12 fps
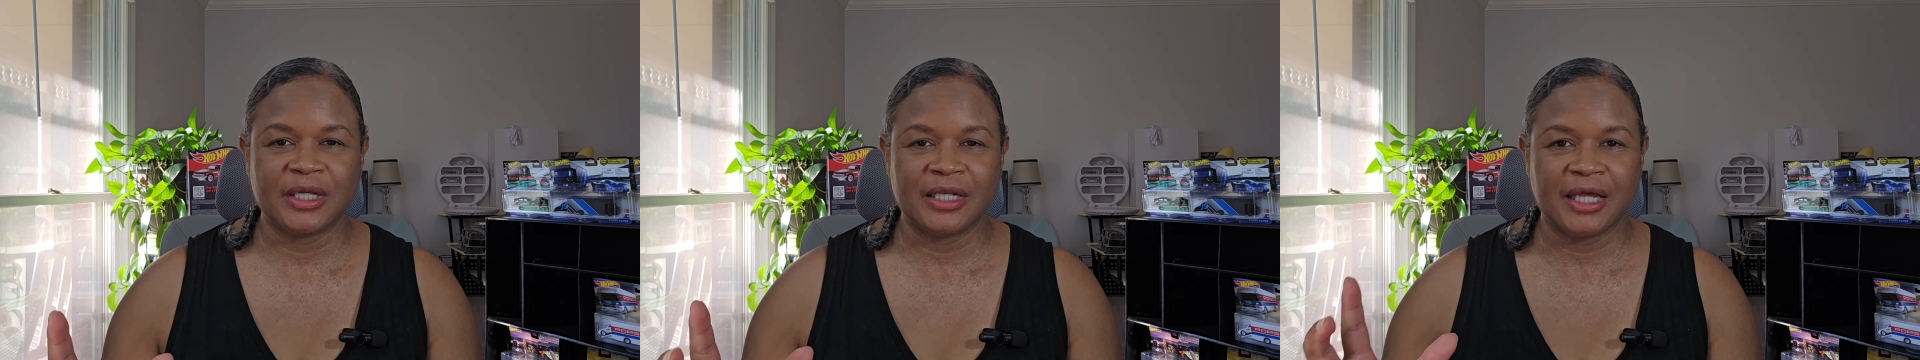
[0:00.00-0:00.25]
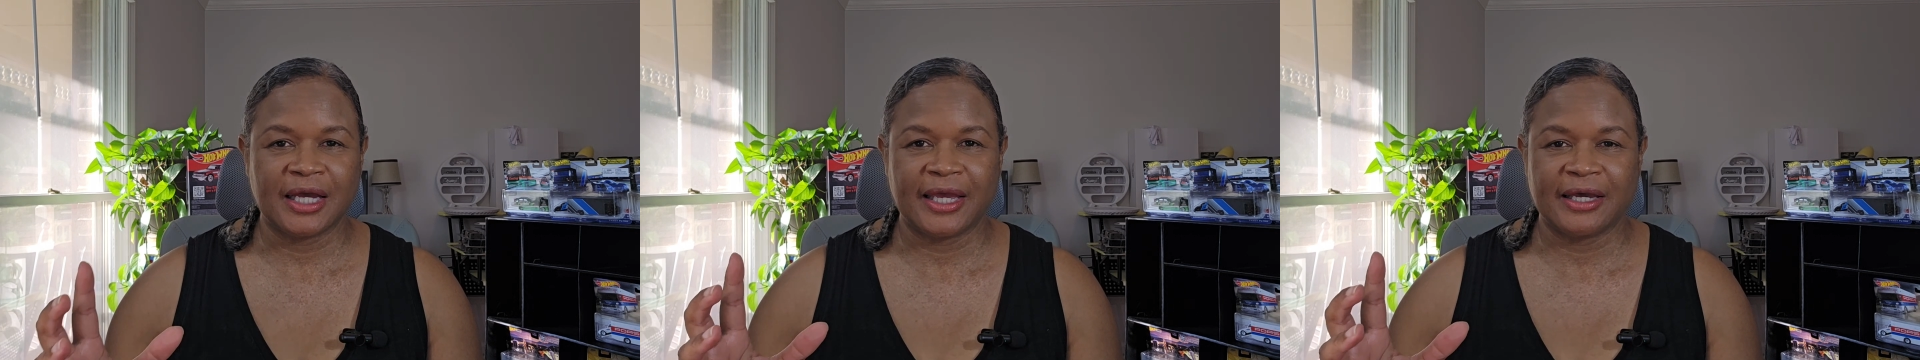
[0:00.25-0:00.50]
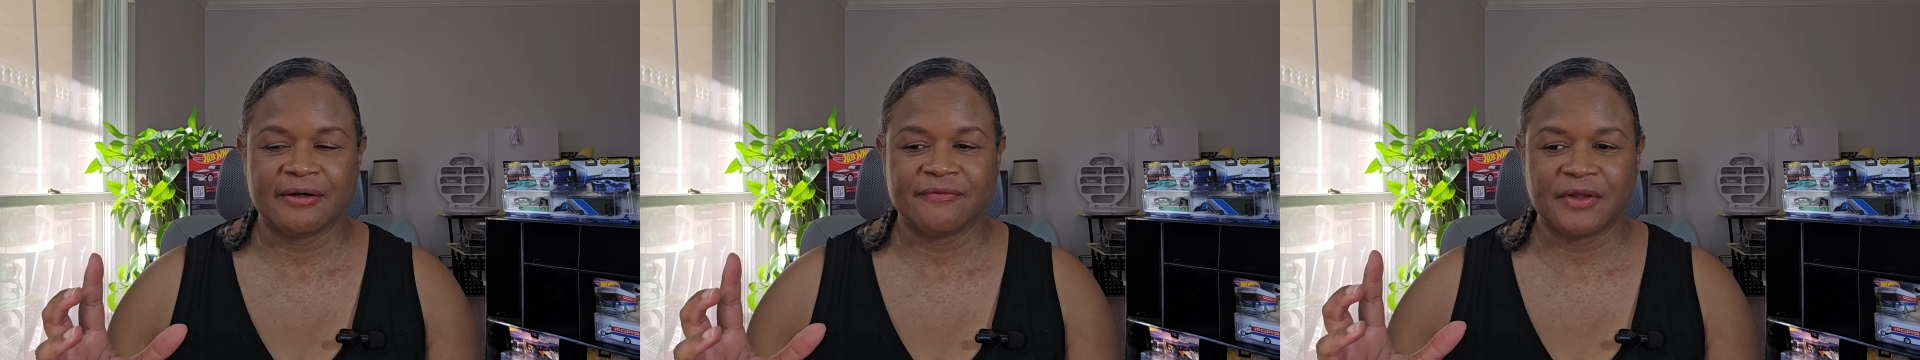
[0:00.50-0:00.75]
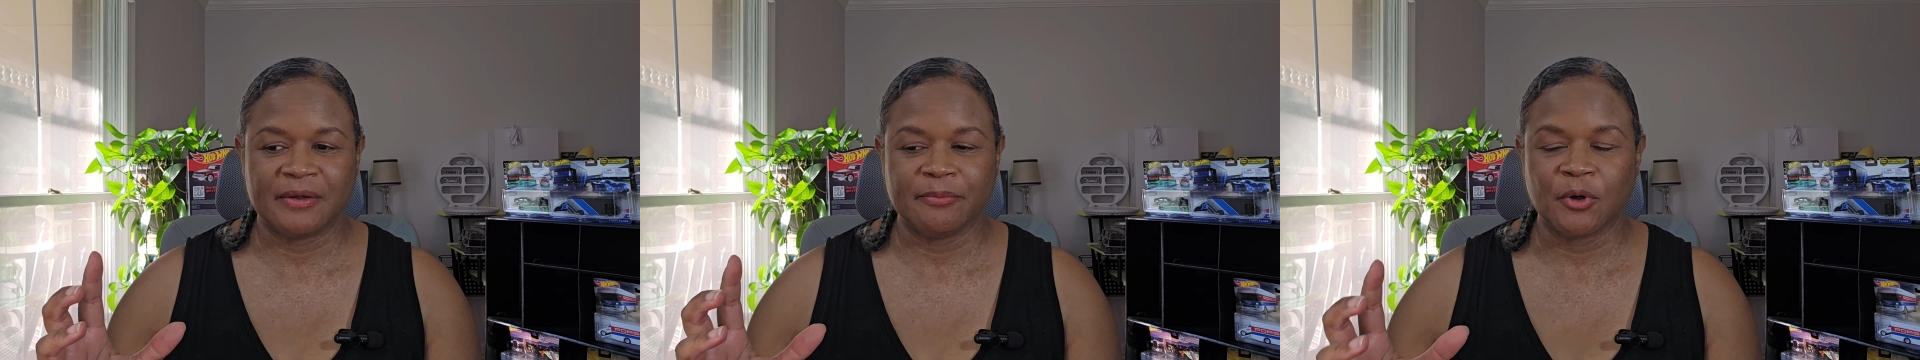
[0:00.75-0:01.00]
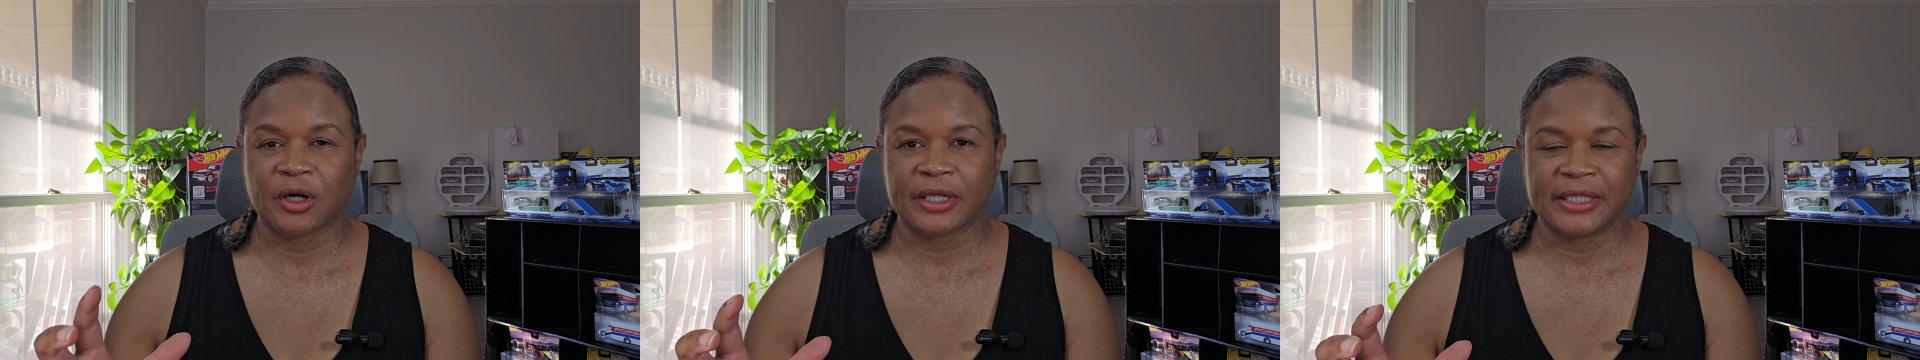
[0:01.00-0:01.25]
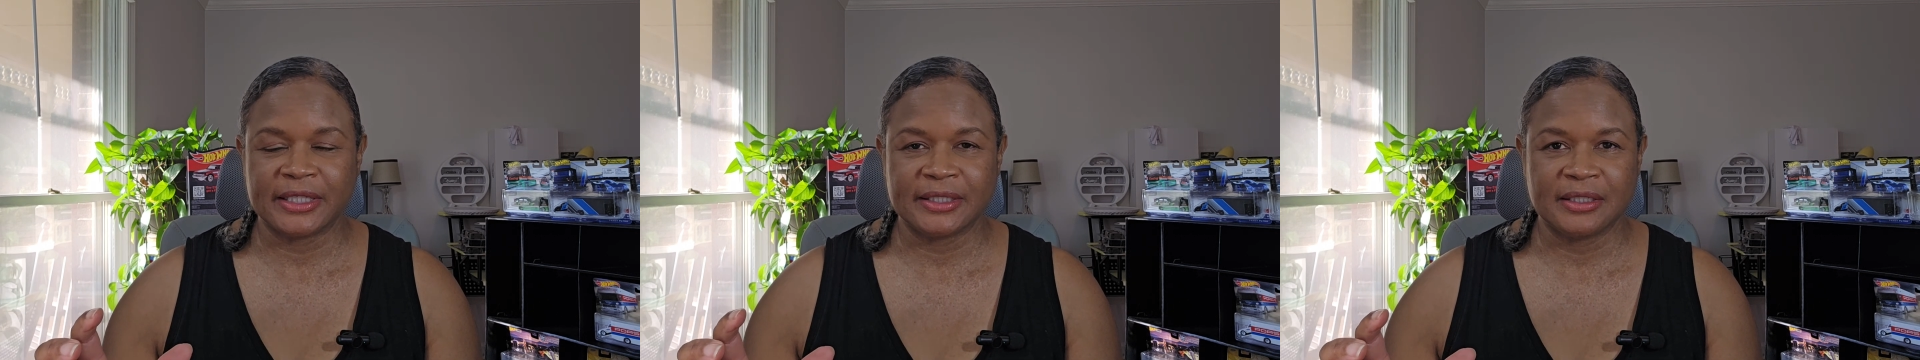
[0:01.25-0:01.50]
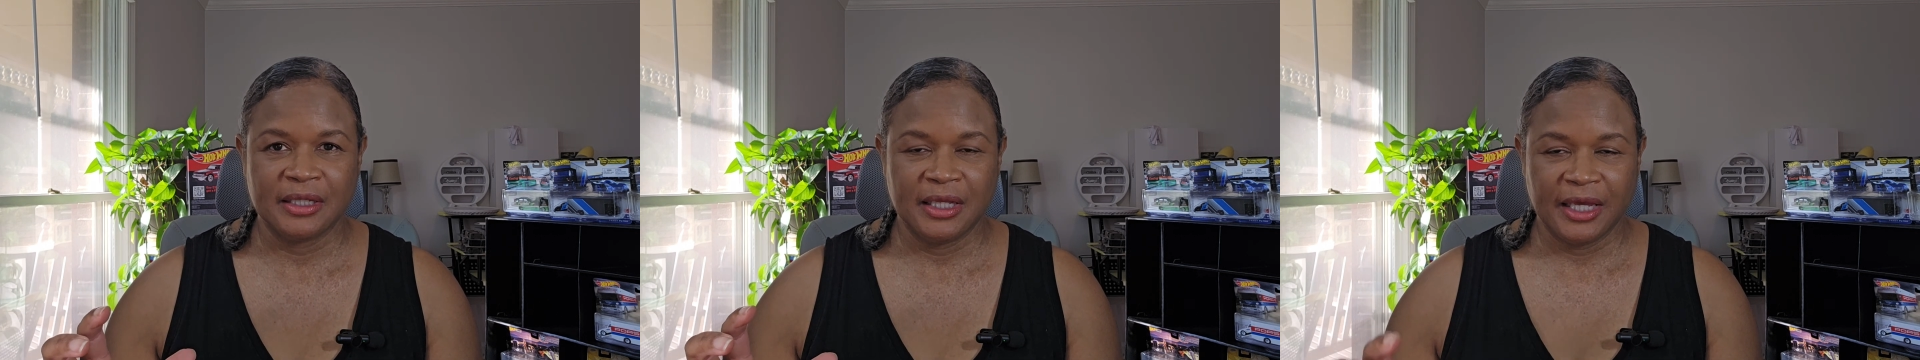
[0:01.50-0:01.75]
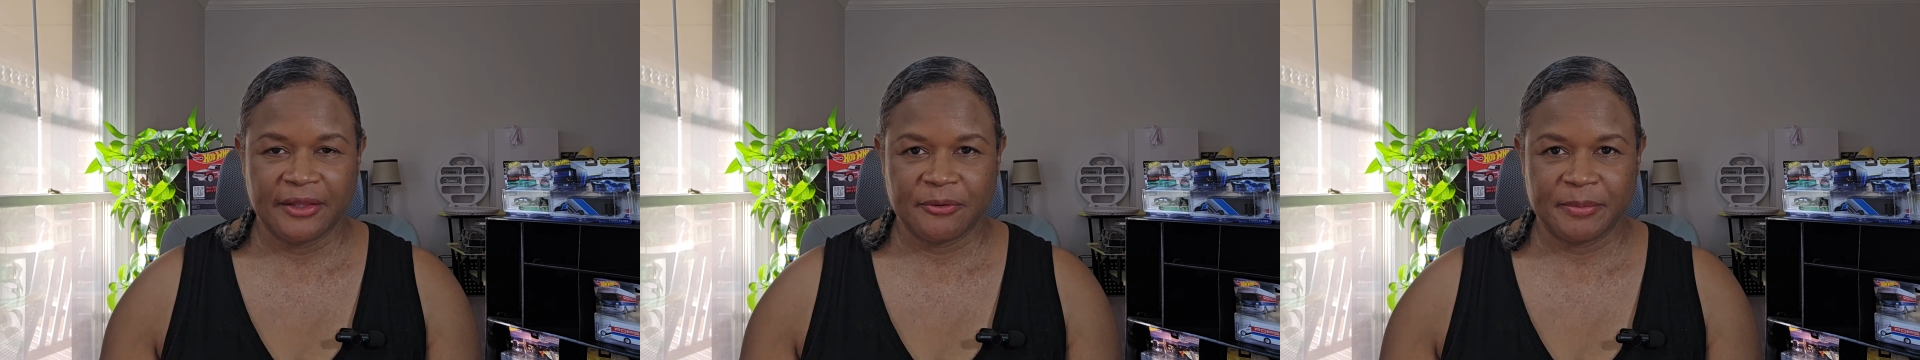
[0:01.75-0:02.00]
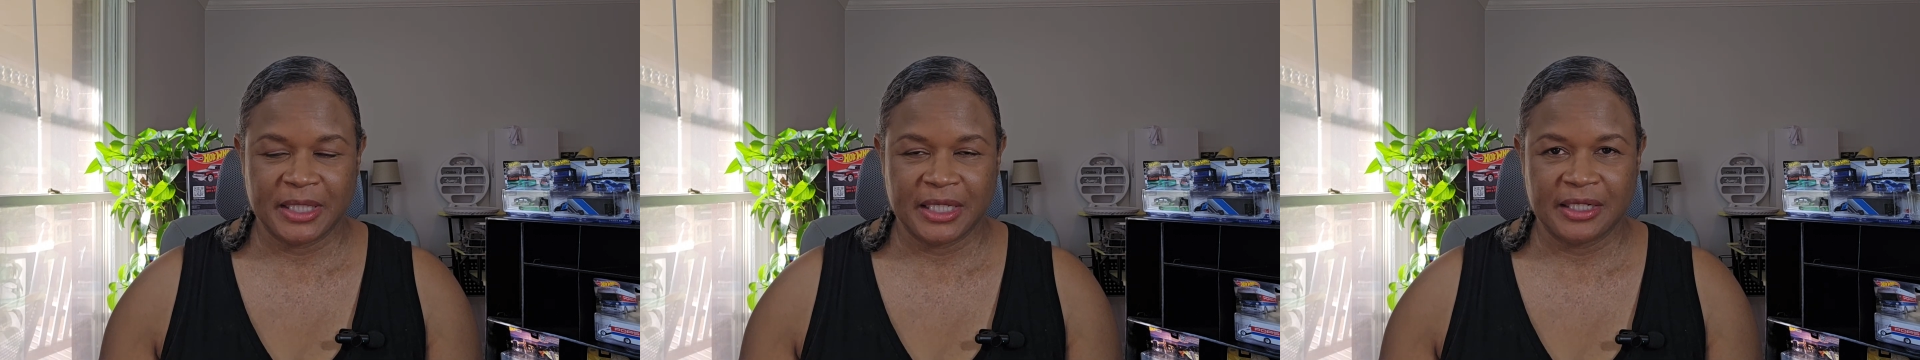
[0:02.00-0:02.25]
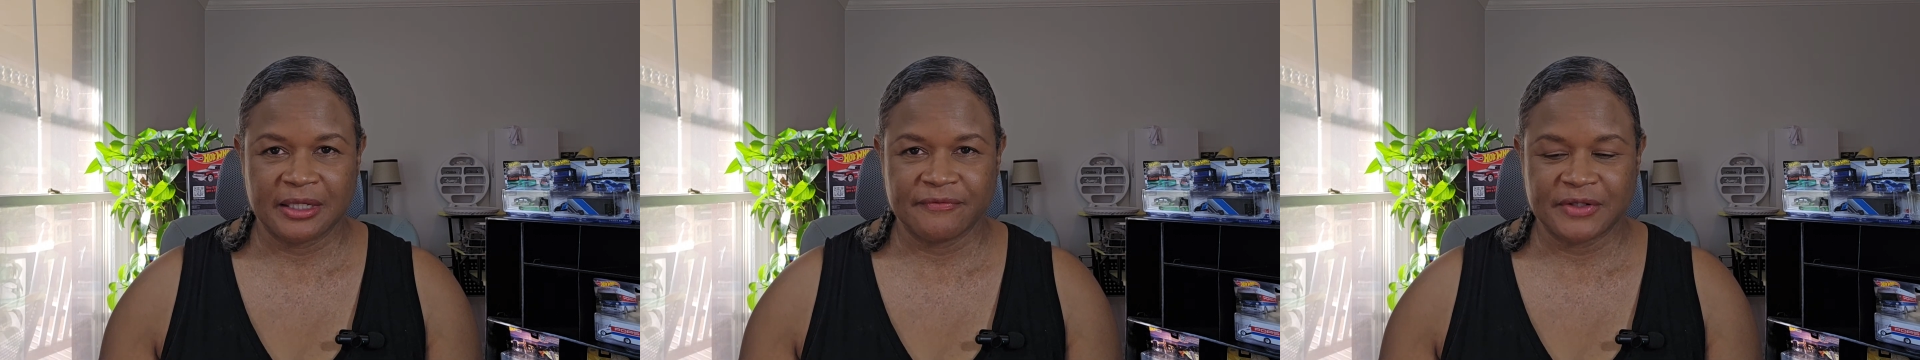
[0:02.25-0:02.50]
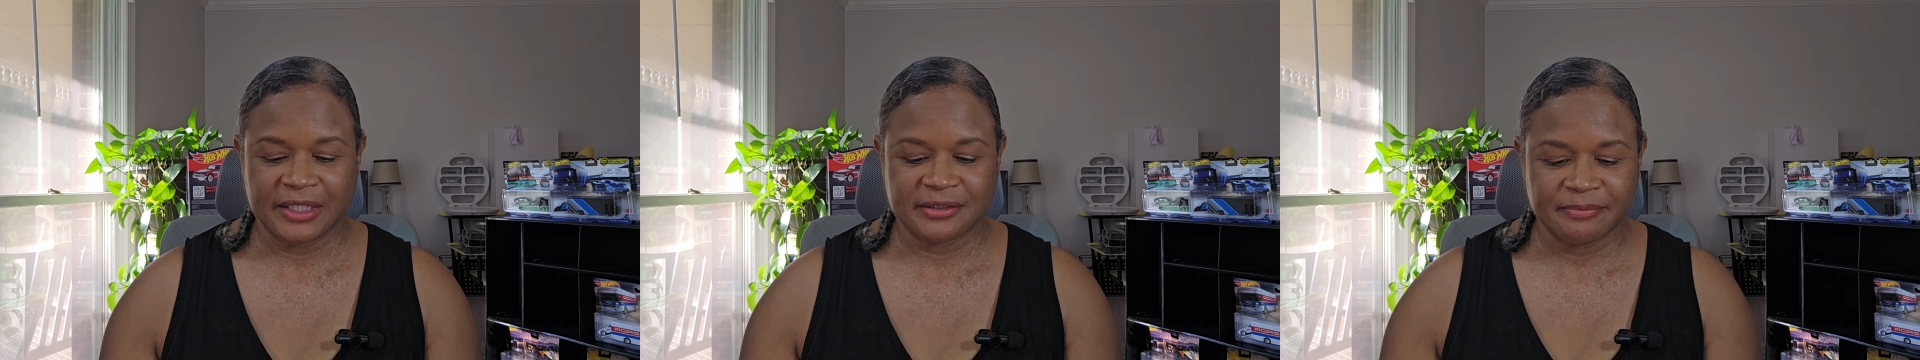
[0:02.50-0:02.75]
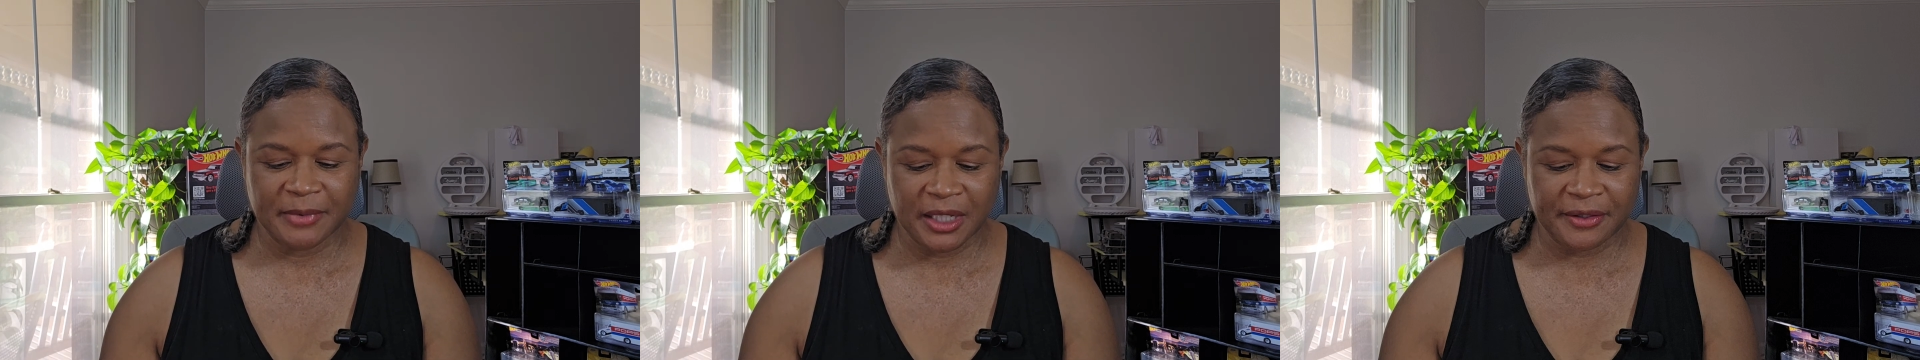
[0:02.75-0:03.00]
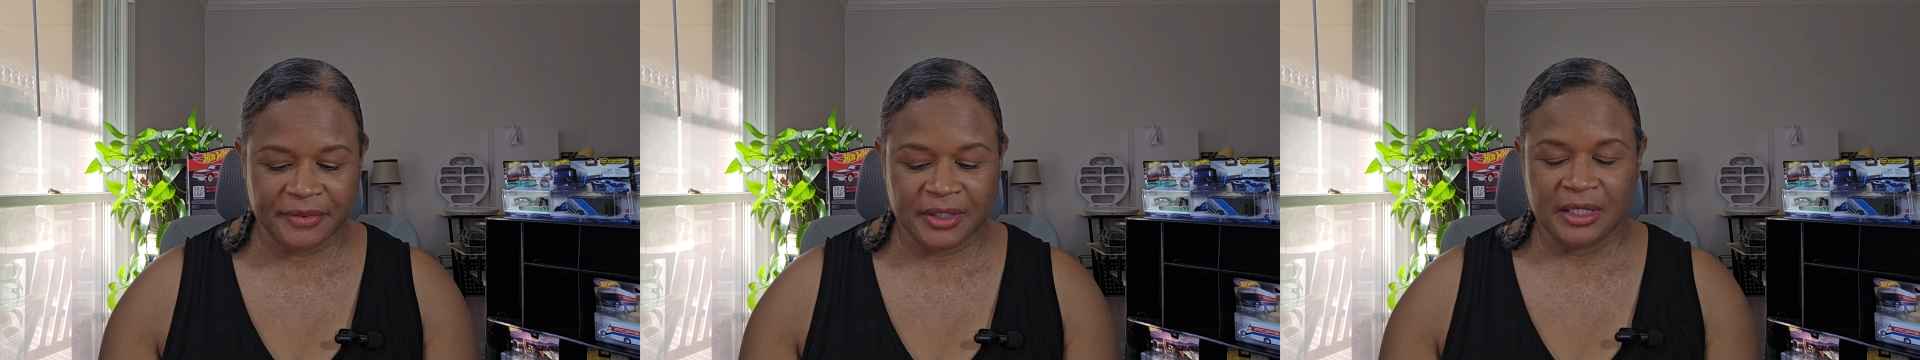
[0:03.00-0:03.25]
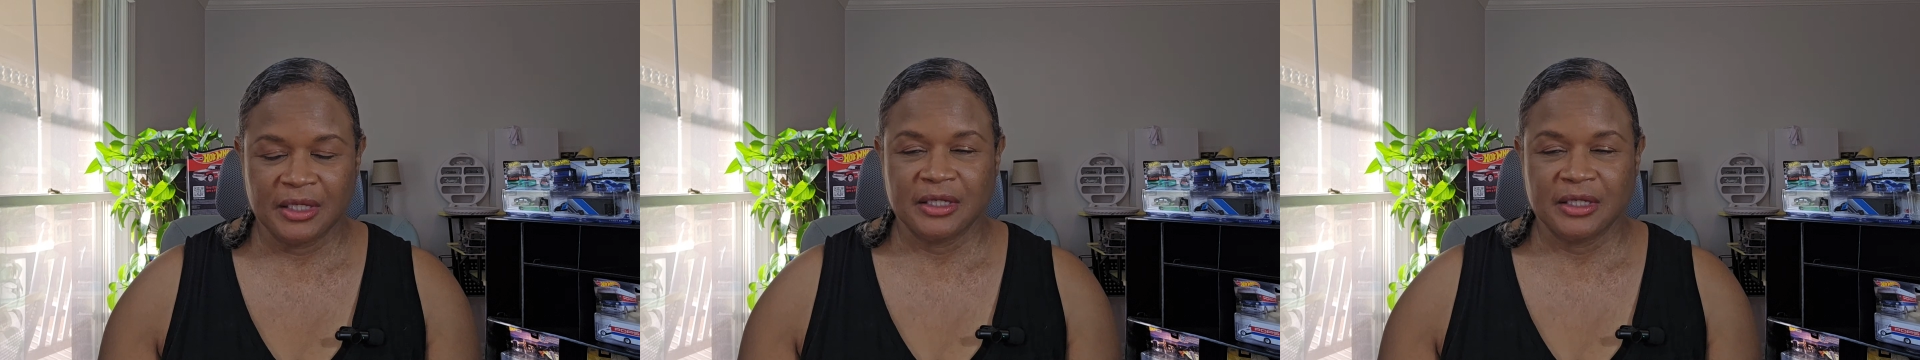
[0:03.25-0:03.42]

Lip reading: and I have a market at the beginning of next month.